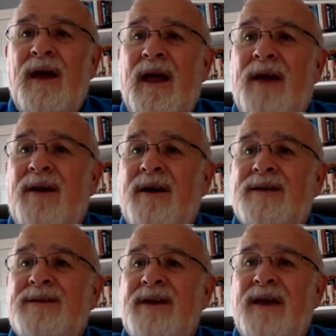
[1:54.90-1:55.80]
and
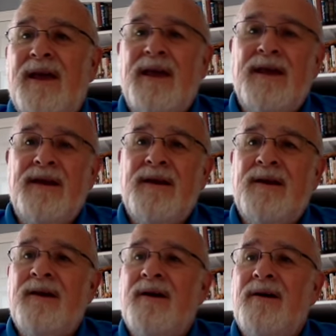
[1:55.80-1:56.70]
Isaiah
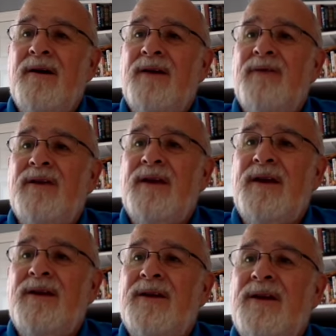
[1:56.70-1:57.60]
8:11 to
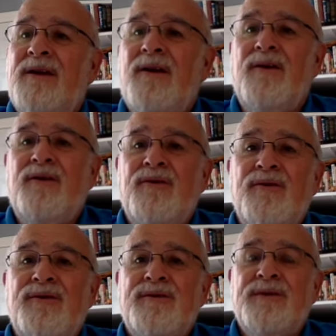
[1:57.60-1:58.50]
18 are
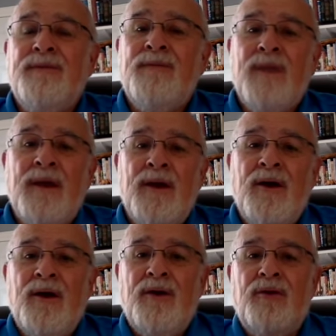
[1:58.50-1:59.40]
used.
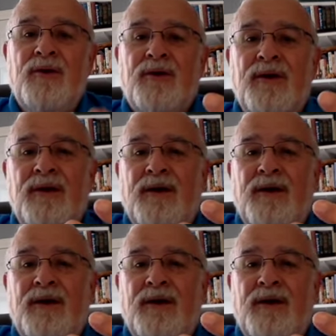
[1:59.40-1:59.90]
You're to